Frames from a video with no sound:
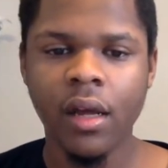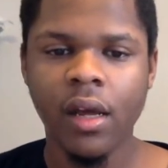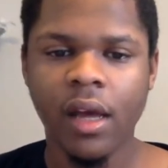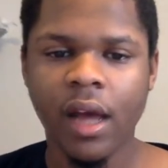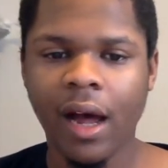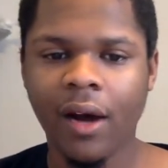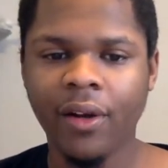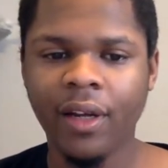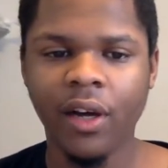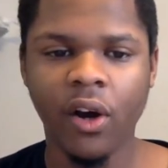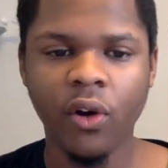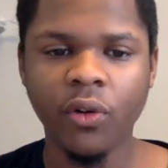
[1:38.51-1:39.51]
and how he
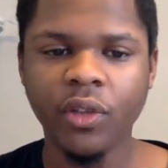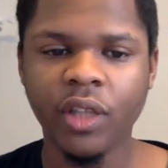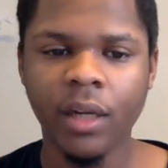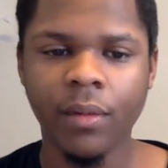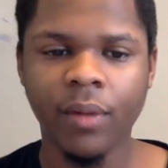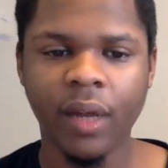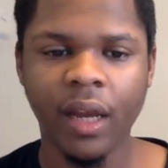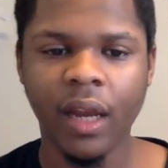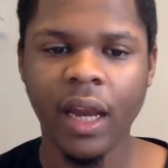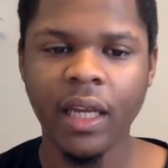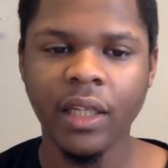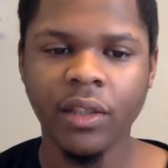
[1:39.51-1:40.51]
holds up in
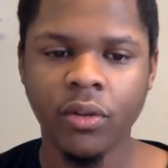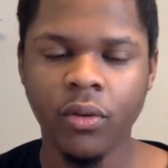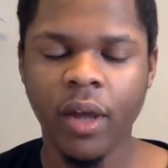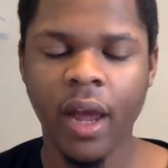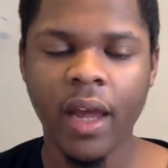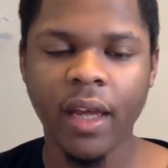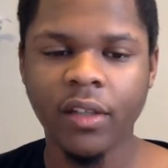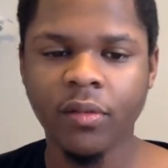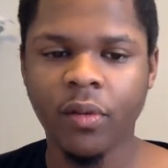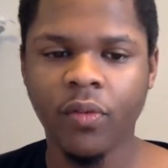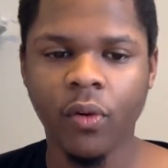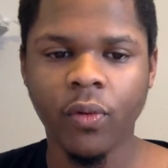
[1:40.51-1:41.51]
82 games
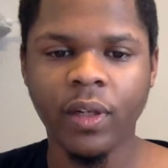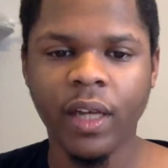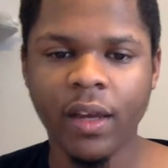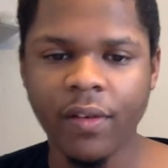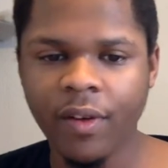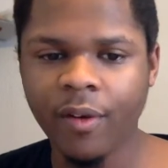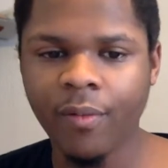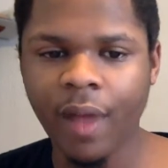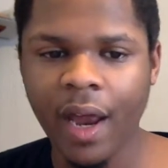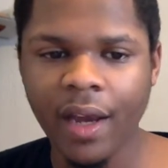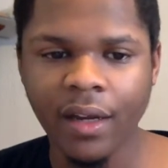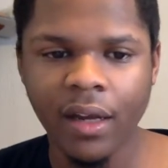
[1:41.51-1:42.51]
before we give him
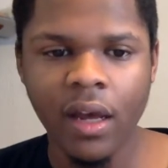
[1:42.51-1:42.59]
that.